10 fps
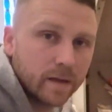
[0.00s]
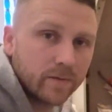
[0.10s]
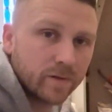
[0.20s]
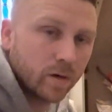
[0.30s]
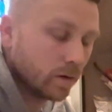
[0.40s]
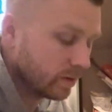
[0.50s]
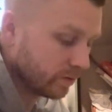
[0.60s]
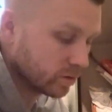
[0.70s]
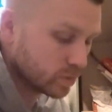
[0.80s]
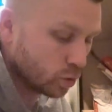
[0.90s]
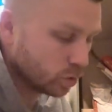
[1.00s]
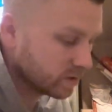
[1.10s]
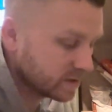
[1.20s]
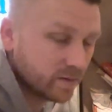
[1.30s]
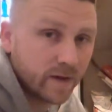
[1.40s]
If not, I've got smaller
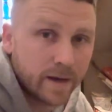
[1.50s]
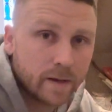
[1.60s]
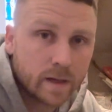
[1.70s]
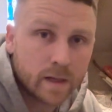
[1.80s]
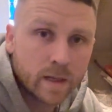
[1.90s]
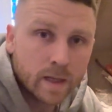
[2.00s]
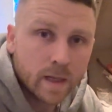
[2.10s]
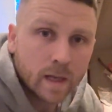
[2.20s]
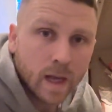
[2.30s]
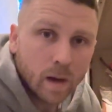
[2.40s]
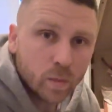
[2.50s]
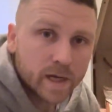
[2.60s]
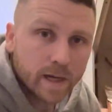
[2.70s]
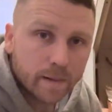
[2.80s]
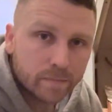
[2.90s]
ones in the van and we
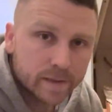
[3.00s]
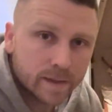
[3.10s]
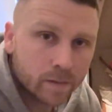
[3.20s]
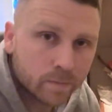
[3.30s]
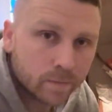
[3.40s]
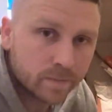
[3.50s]
can amp it down.